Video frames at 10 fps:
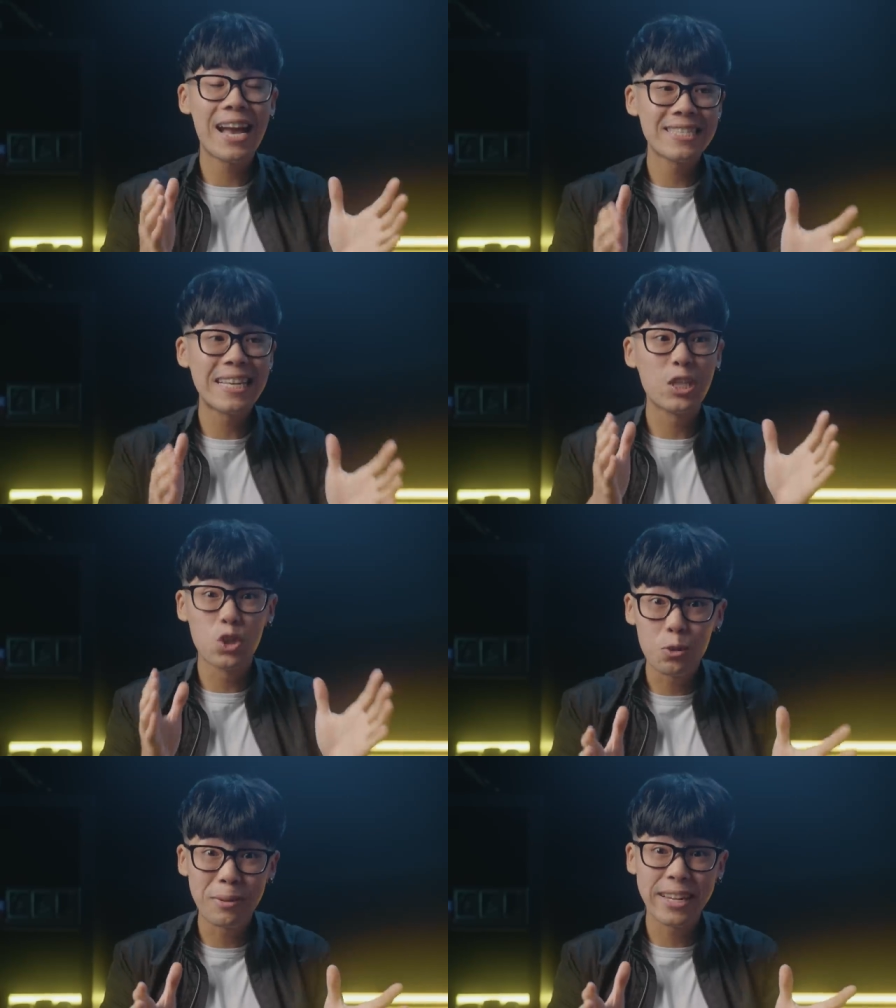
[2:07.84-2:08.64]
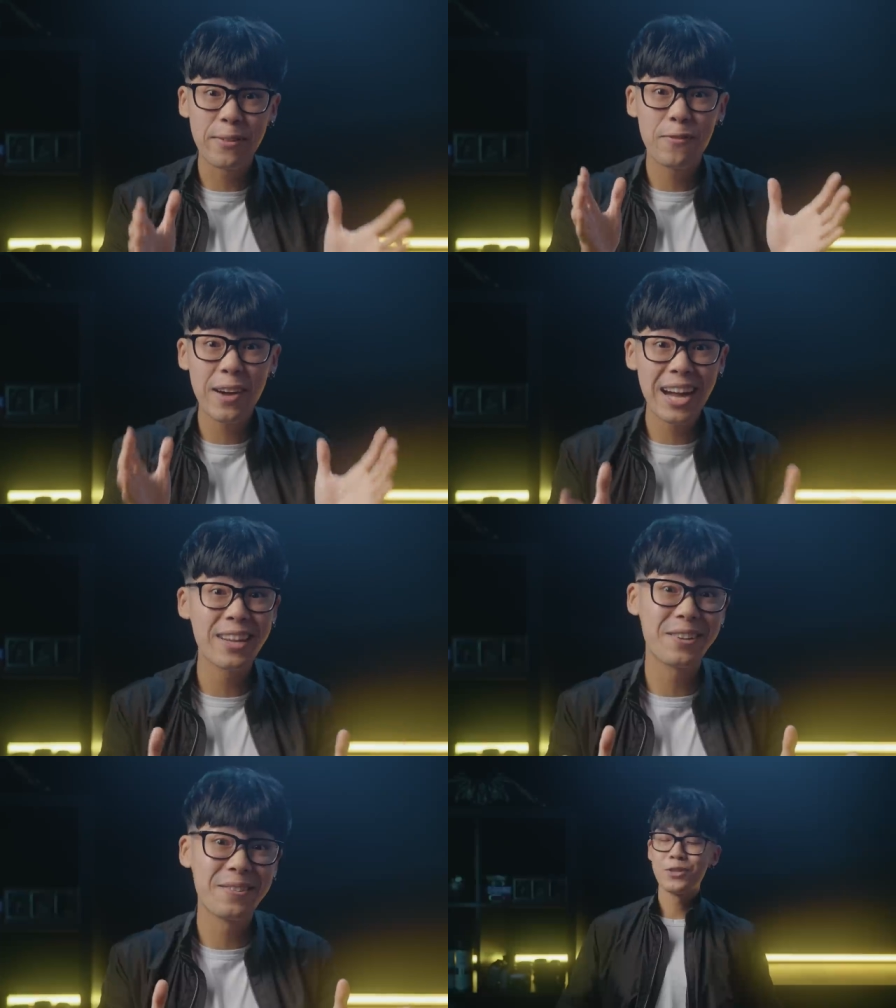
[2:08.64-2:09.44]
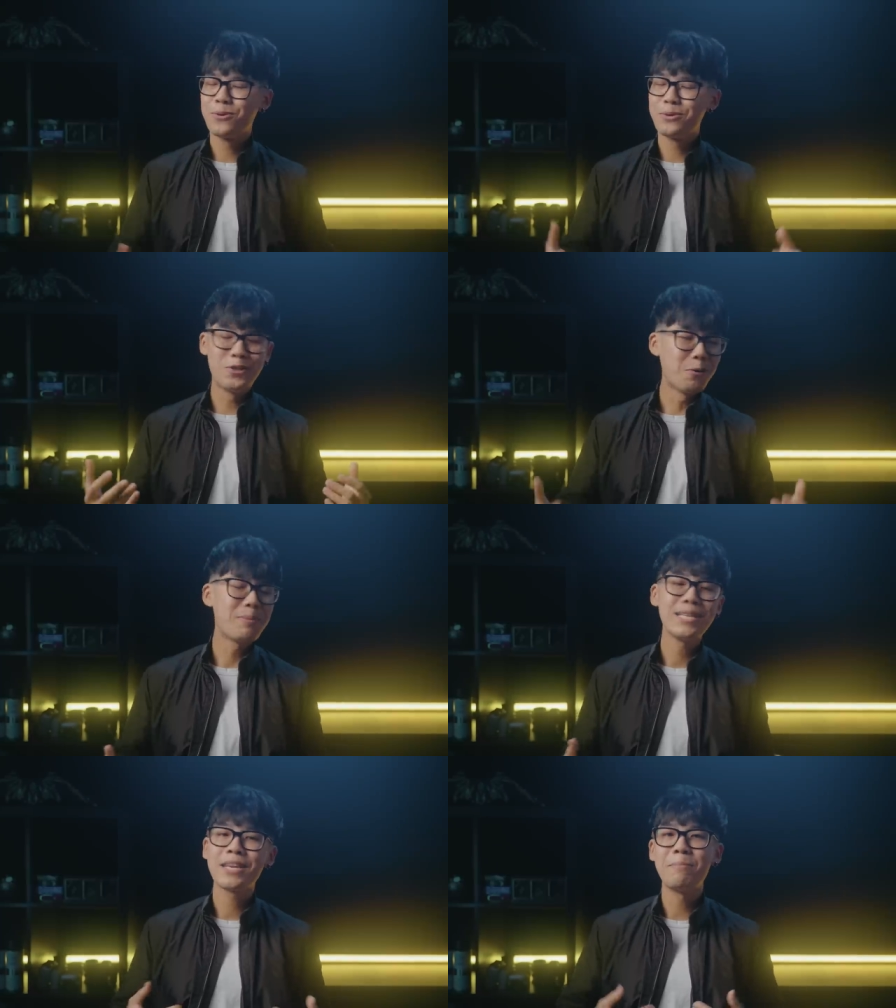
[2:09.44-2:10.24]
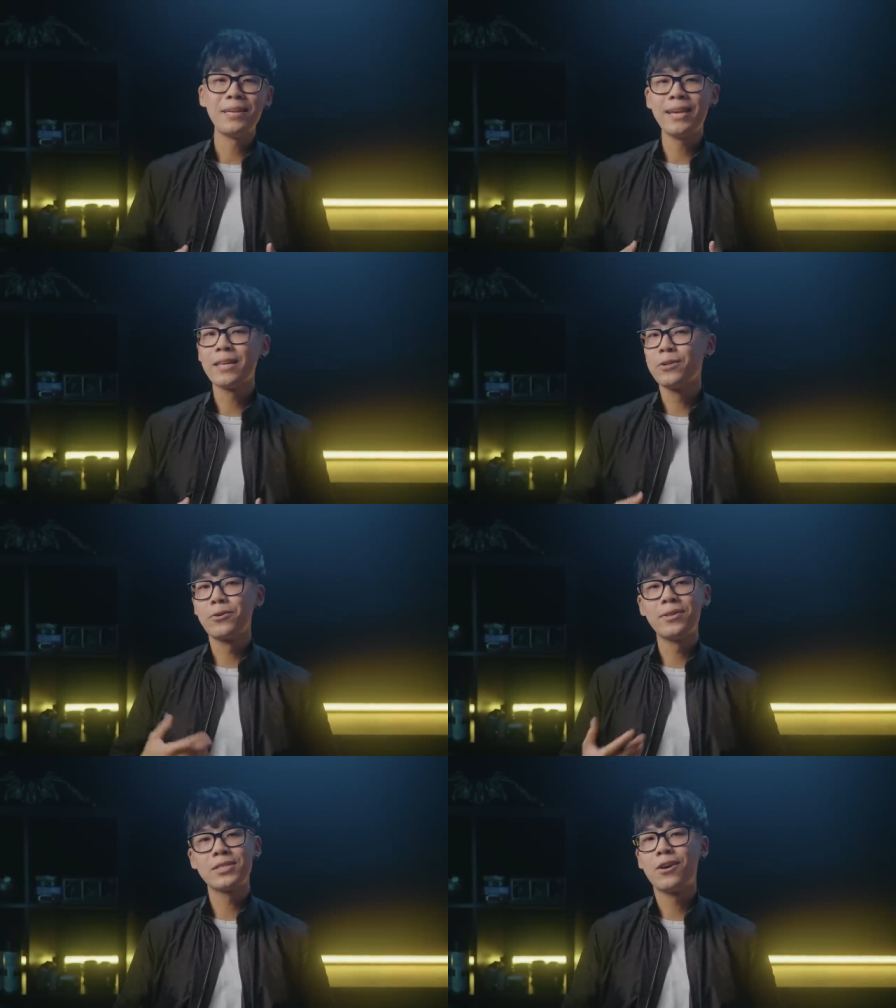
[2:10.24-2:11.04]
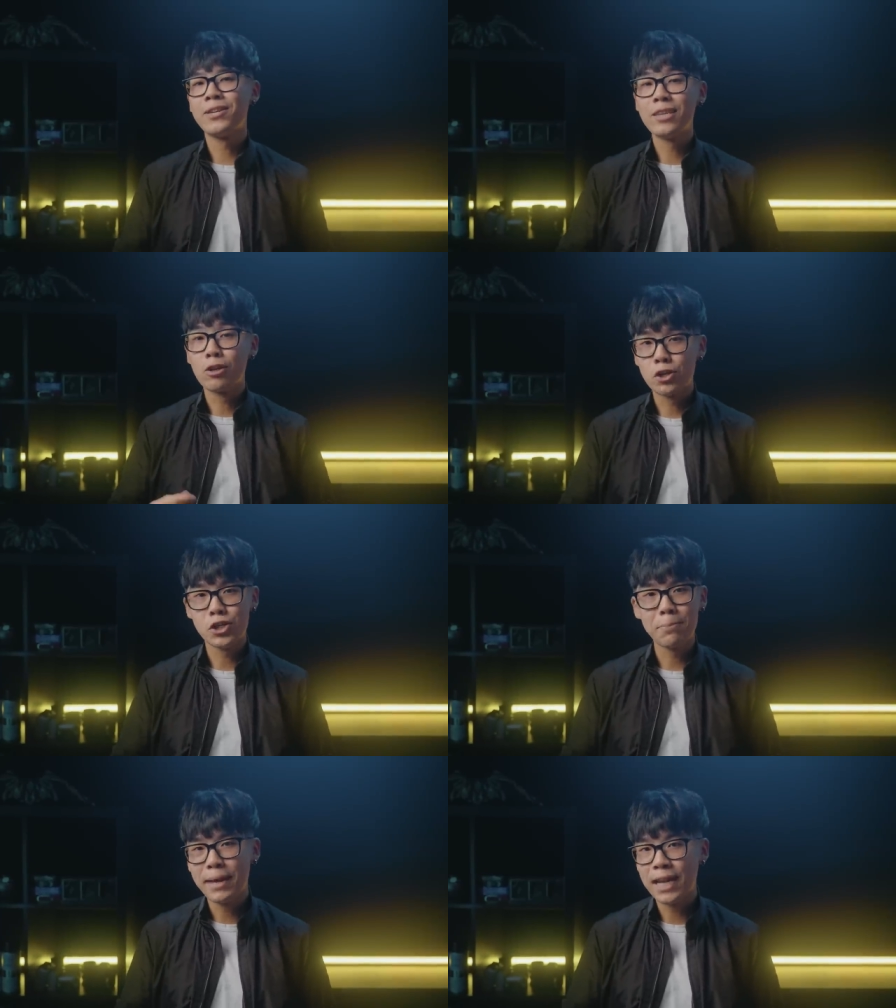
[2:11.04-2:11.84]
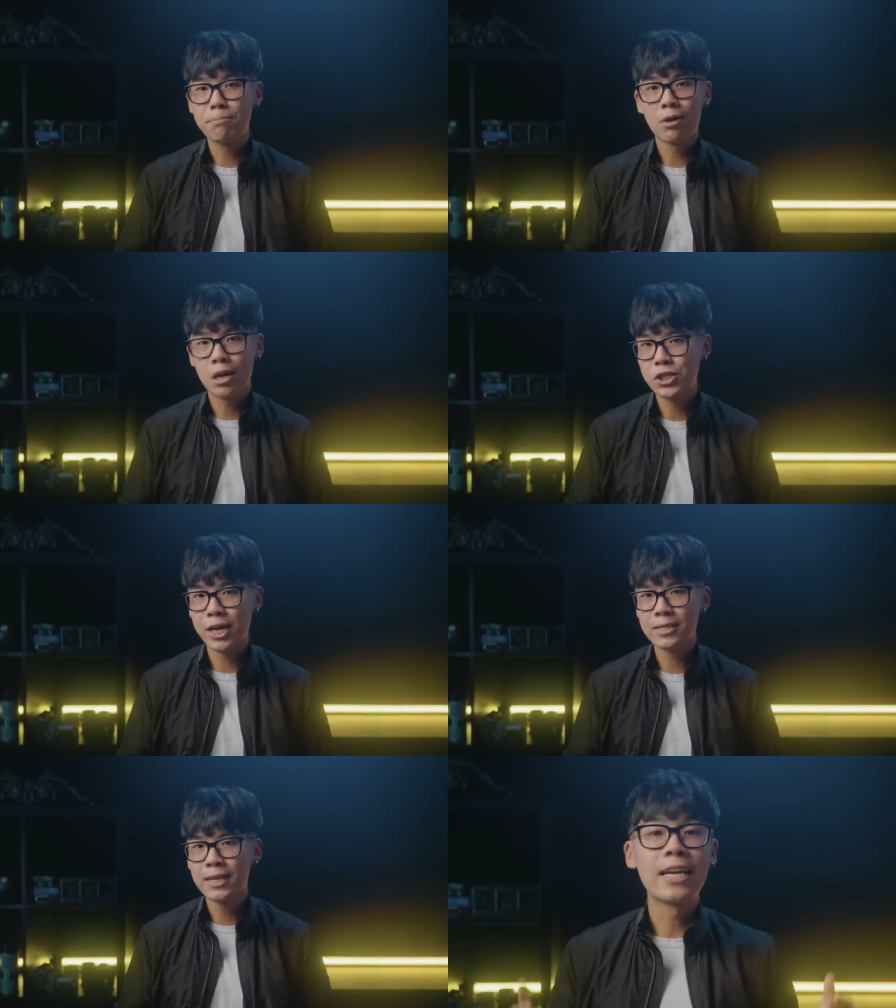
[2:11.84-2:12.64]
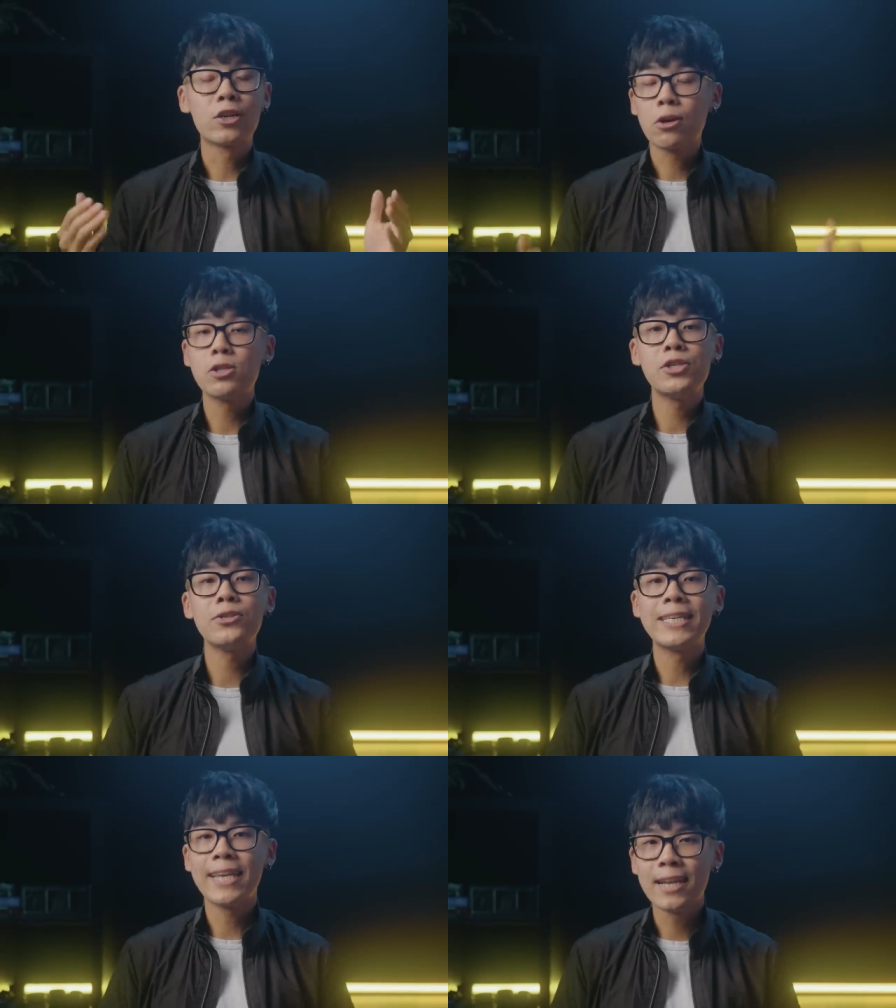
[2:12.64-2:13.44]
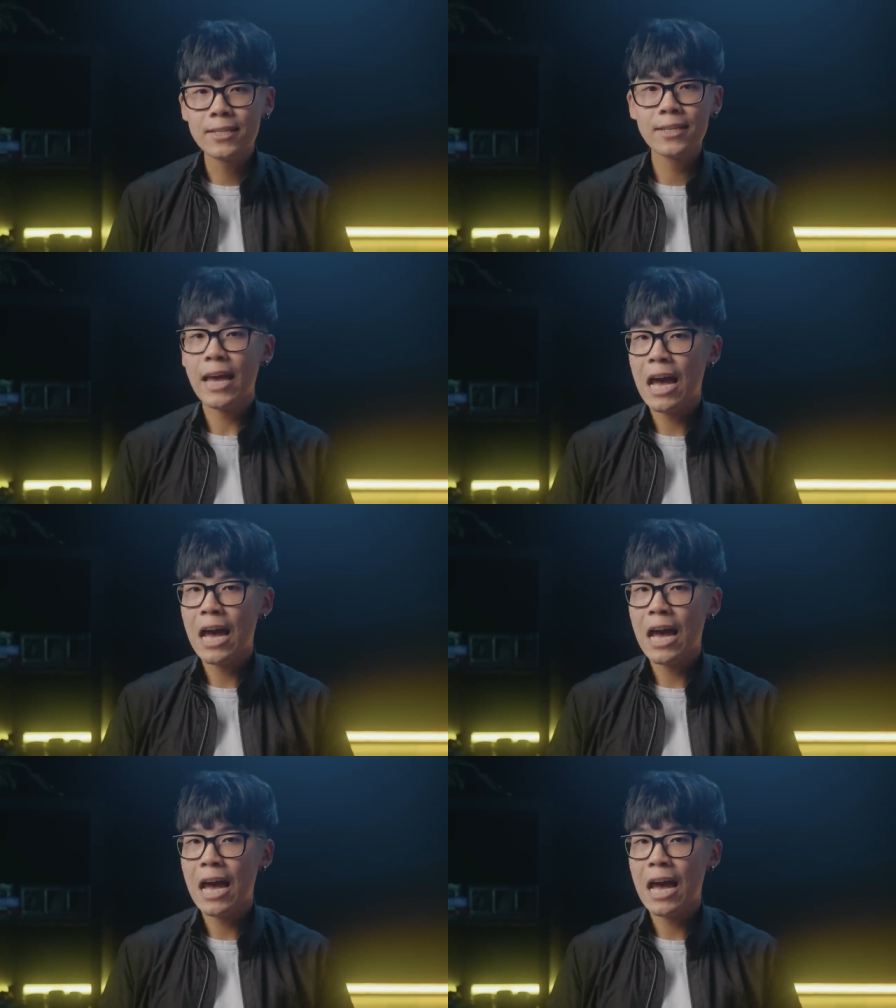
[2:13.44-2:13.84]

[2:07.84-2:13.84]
it as a duplicate file. So don't be like me and learn this on an urgent paid project. I encourage you to get into the